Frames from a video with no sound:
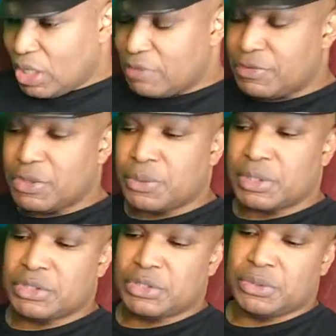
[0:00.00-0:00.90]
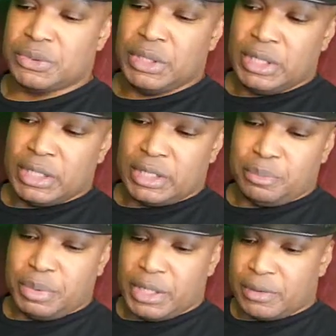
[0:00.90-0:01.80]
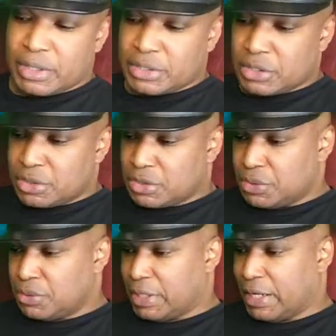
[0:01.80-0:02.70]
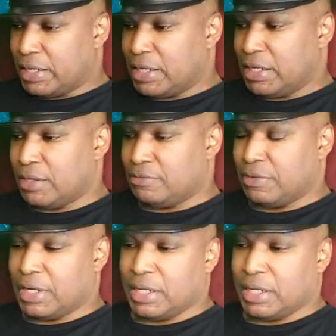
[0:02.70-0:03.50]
If you were to compare it to that of